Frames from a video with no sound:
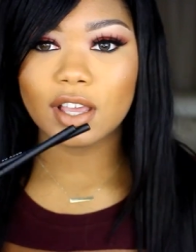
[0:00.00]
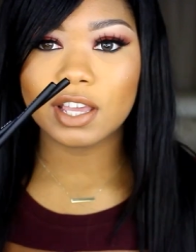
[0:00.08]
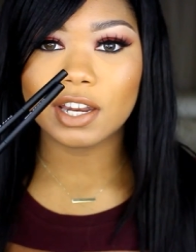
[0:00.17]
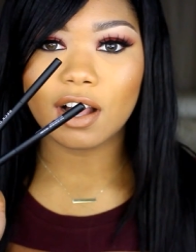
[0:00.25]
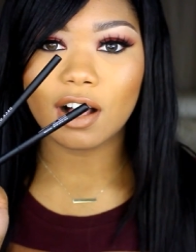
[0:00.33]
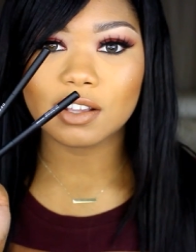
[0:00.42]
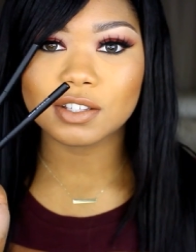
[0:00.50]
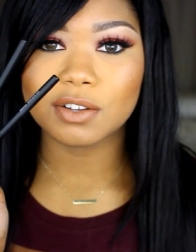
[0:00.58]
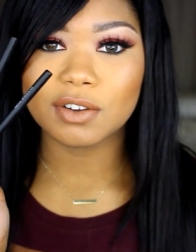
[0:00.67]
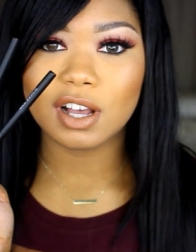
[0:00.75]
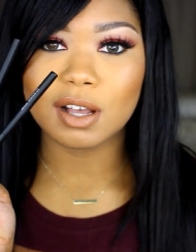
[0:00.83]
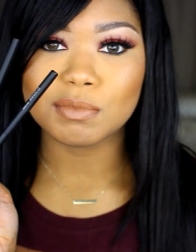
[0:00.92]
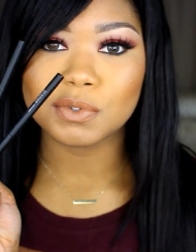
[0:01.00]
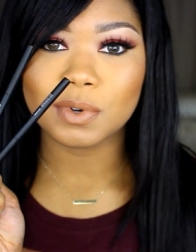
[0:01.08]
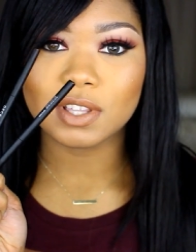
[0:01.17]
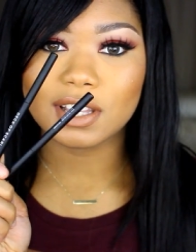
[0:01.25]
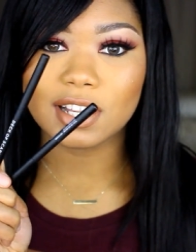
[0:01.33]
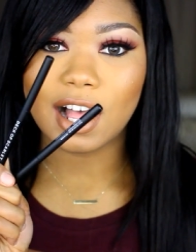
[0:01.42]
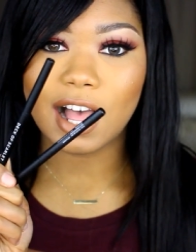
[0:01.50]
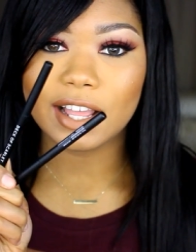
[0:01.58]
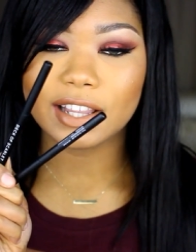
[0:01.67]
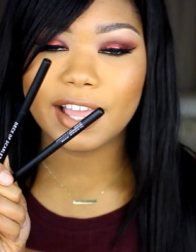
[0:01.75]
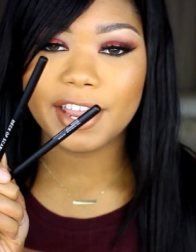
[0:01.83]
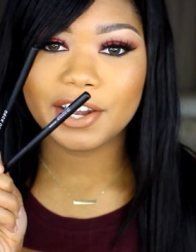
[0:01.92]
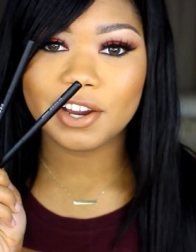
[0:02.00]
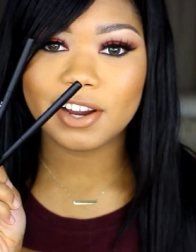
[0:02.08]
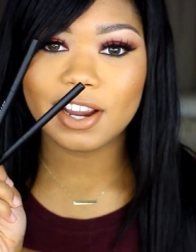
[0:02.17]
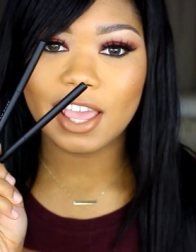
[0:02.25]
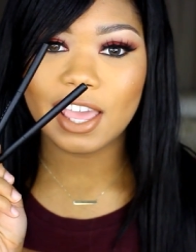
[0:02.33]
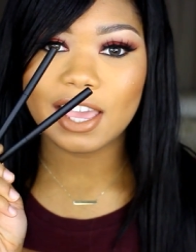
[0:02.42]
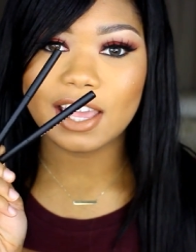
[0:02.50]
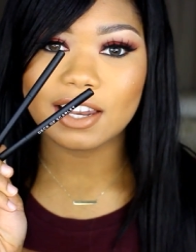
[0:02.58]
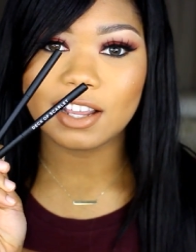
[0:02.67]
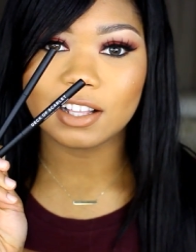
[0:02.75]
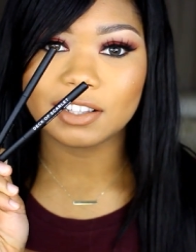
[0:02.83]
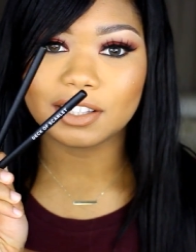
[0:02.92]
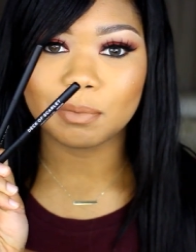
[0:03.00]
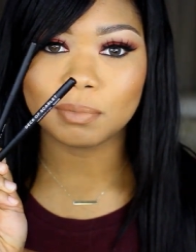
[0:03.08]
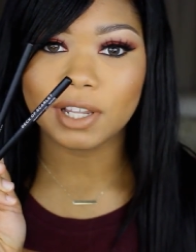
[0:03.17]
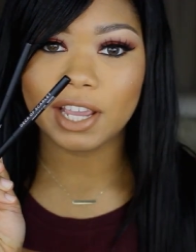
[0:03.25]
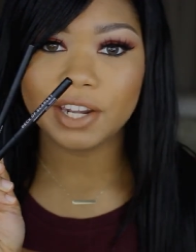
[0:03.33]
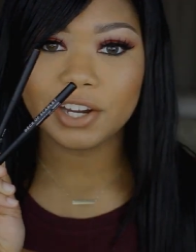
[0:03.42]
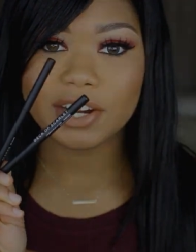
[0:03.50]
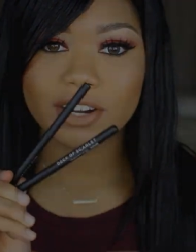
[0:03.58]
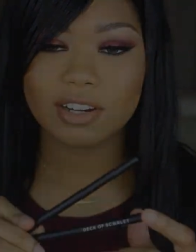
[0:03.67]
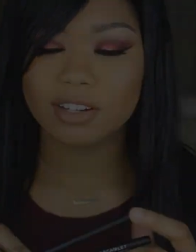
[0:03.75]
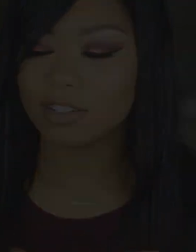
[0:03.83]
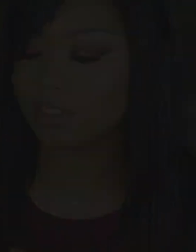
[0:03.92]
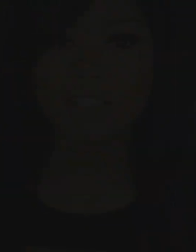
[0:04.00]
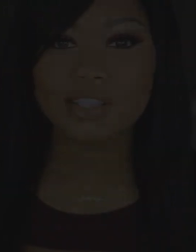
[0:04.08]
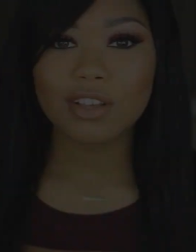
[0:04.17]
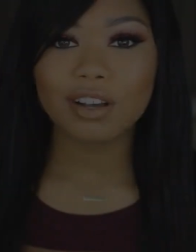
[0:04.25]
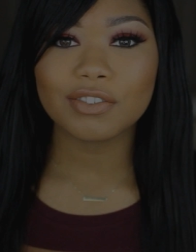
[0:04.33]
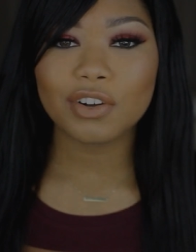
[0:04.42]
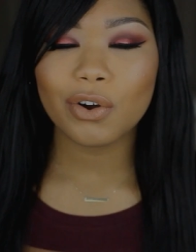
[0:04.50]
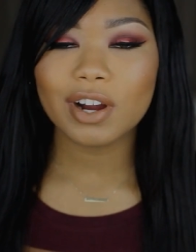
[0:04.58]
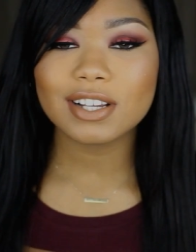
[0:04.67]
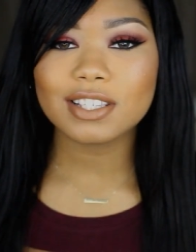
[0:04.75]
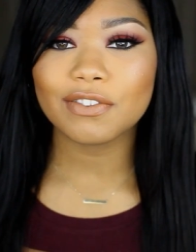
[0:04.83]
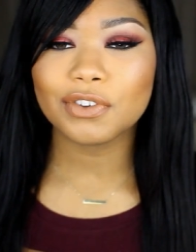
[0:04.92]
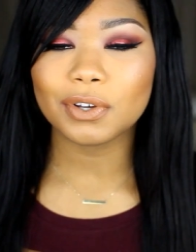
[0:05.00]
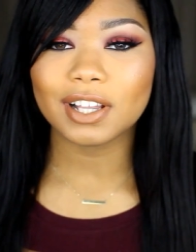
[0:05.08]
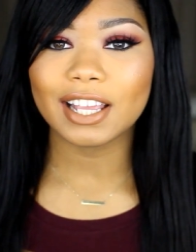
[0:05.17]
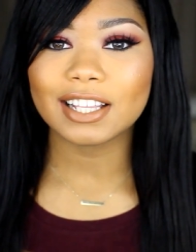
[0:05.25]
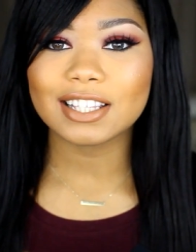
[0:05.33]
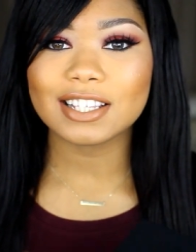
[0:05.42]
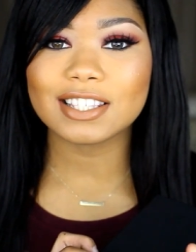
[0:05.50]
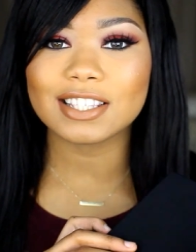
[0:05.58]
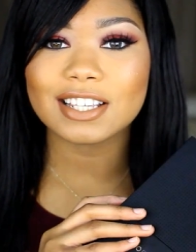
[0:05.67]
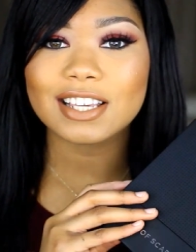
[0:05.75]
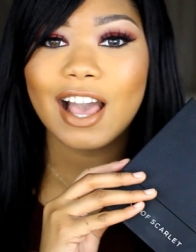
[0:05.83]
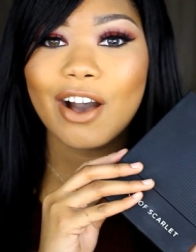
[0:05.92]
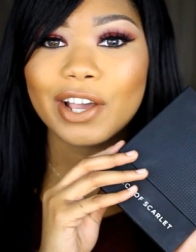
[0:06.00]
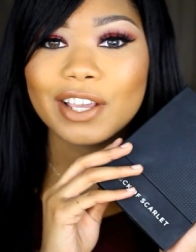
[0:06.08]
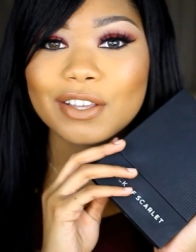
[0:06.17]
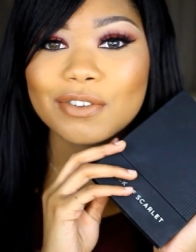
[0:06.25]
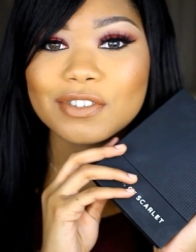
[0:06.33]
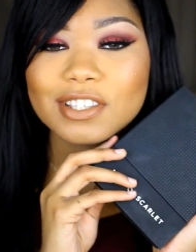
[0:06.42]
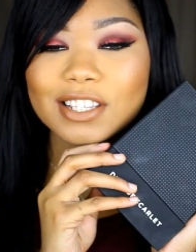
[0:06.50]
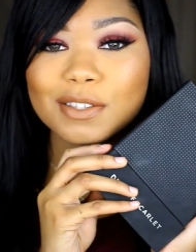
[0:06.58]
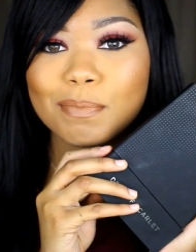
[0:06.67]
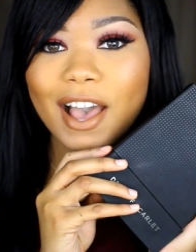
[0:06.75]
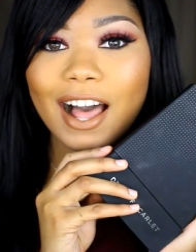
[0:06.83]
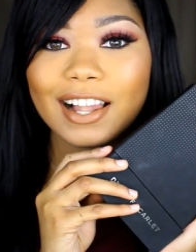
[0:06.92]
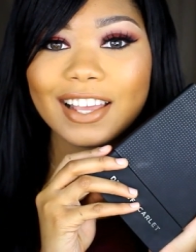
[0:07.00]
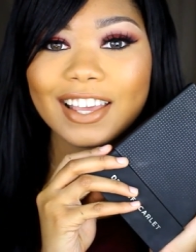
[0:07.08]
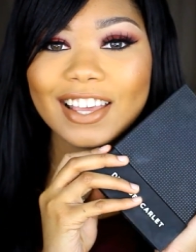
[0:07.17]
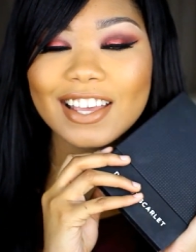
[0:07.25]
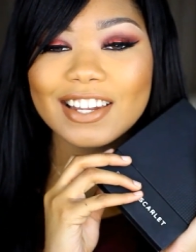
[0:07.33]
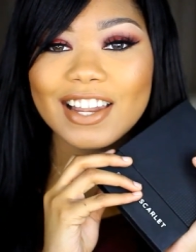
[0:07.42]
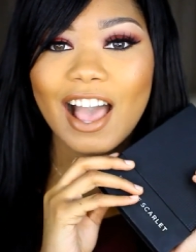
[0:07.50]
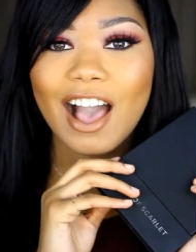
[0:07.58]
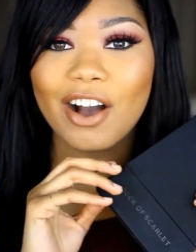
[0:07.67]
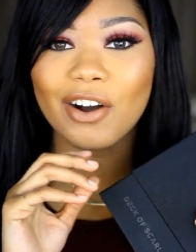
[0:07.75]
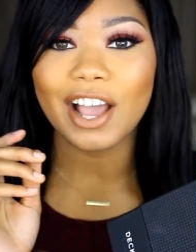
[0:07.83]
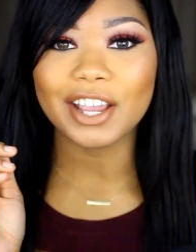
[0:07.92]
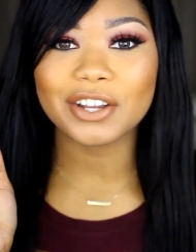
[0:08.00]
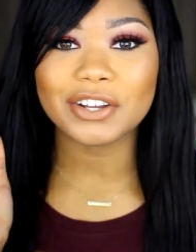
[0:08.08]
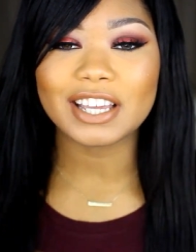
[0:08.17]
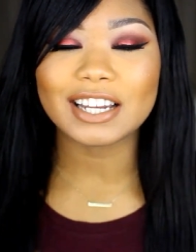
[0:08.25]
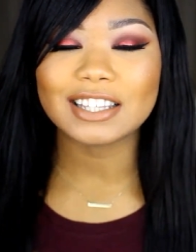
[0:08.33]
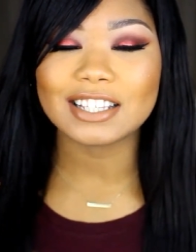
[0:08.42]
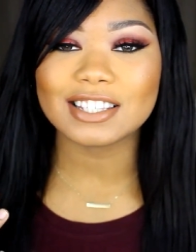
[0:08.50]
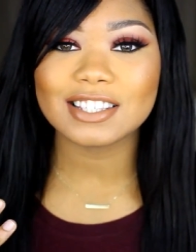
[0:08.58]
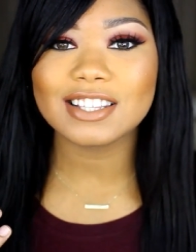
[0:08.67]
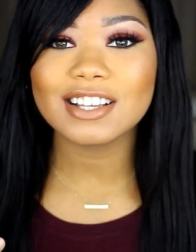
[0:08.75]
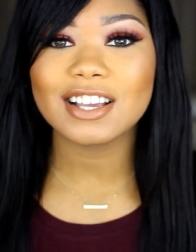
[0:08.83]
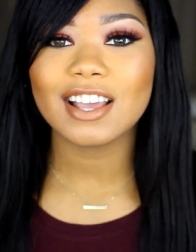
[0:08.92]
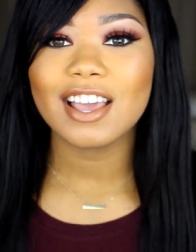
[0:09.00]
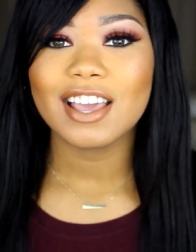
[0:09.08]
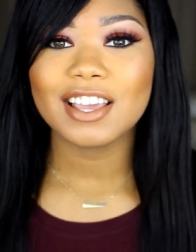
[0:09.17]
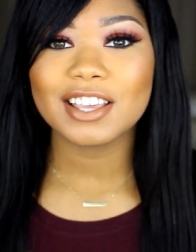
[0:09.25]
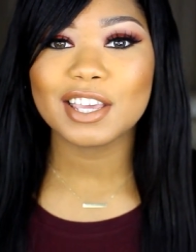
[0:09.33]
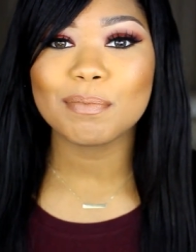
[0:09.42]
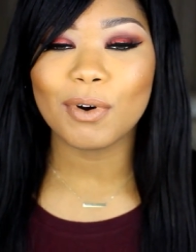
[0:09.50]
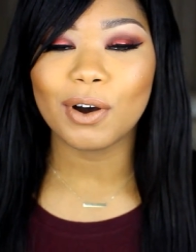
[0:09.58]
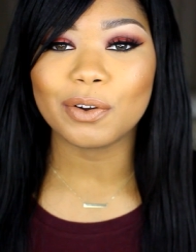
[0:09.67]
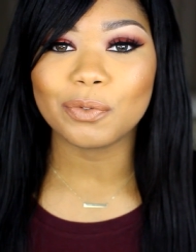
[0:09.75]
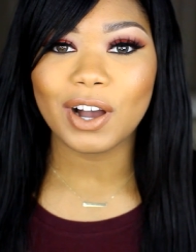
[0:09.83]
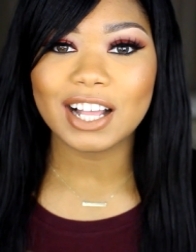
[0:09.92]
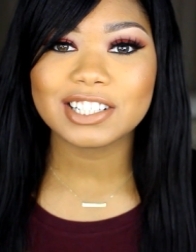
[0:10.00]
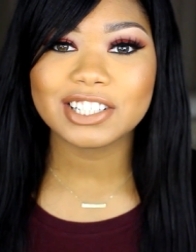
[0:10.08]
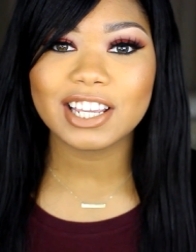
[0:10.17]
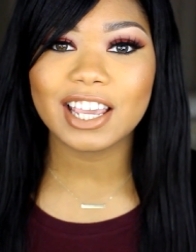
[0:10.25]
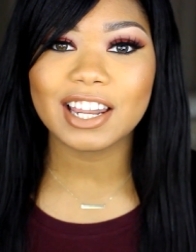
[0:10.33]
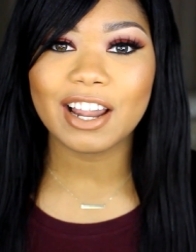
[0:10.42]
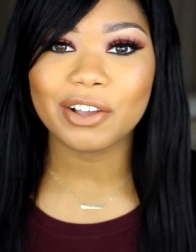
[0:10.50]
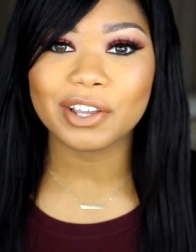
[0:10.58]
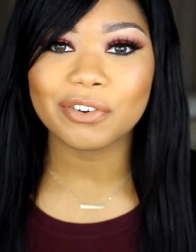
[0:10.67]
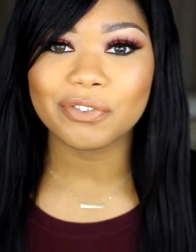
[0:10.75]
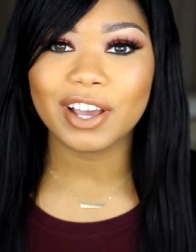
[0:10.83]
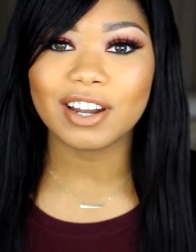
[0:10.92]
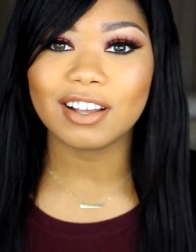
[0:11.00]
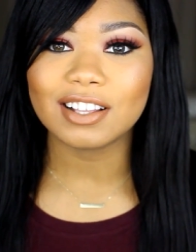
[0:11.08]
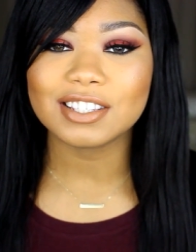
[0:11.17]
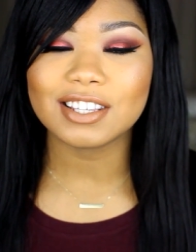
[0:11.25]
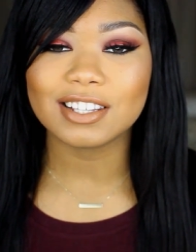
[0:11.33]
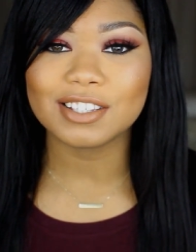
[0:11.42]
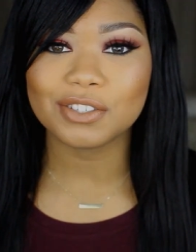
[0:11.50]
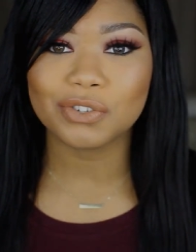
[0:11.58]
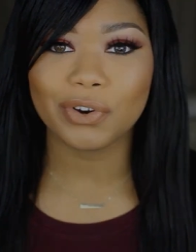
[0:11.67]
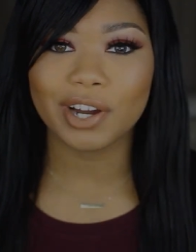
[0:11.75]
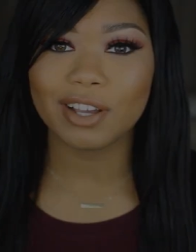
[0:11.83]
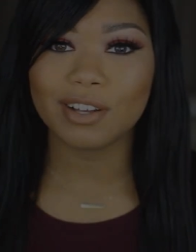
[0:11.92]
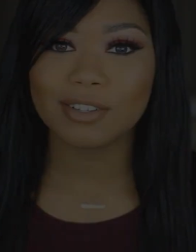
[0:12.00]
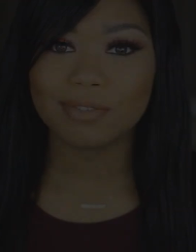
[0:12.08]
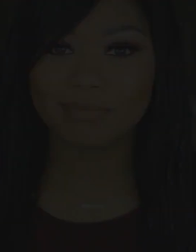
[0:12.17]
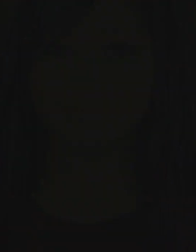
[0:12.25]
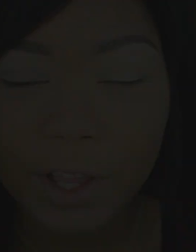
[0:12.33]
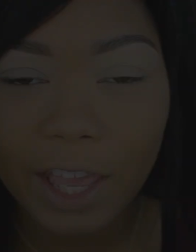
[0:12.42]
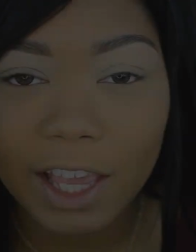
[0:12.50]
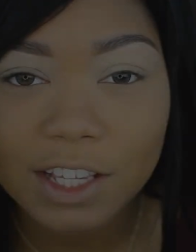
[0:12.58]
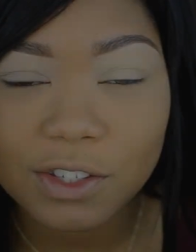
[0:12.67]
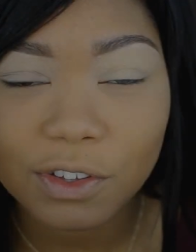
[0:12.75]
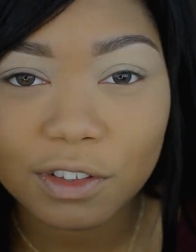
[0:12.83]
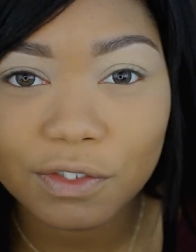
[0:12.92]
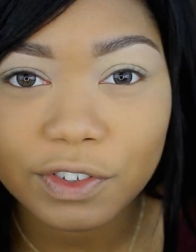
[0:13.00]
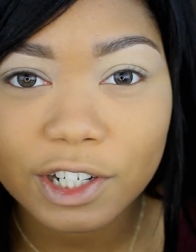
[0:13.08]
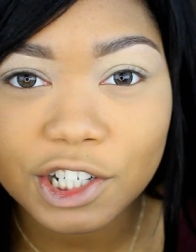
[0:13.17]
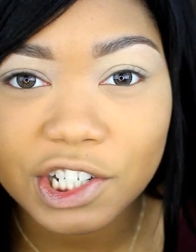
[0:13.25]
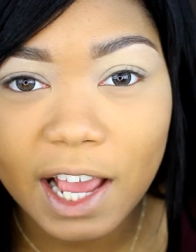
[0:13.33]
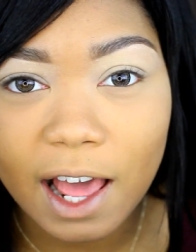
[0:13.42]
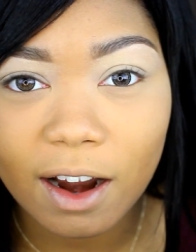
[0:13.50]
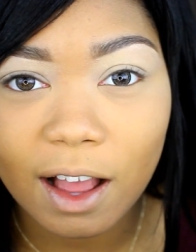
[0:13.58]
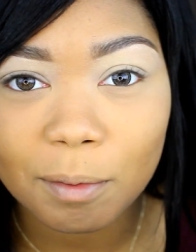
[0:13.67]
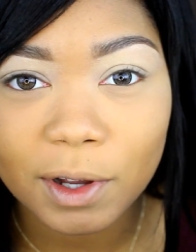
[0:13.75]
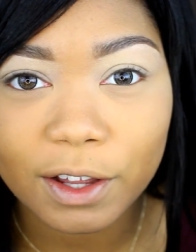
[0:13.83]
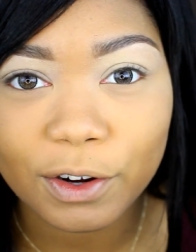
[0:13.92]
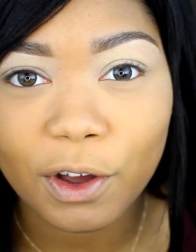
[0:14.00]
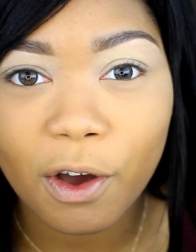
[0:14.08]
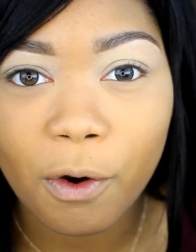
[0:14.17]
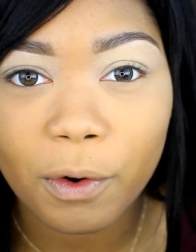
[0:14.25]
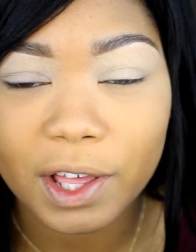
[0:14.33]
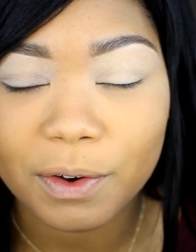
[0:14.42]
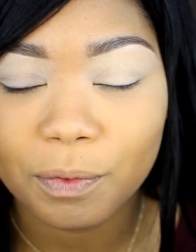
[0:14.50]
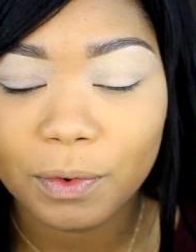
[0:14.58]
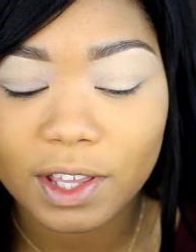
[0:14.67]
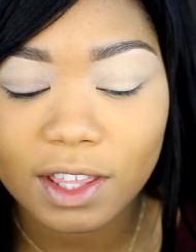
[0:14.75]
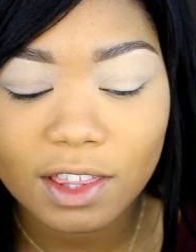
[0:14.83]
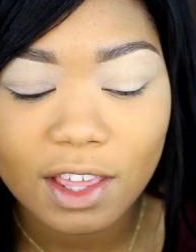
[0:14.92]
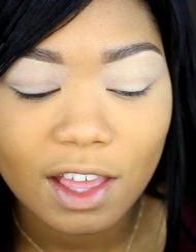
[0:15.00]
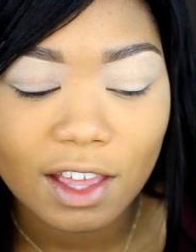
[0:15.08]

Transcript: and it also comes with an eyeliner and a lip liner. So of course, if you would like to see how I use this palette and how I created this look, keep on watching and I'll get right on to the tutorial. Okay, so the first shadow I'm gonna go in with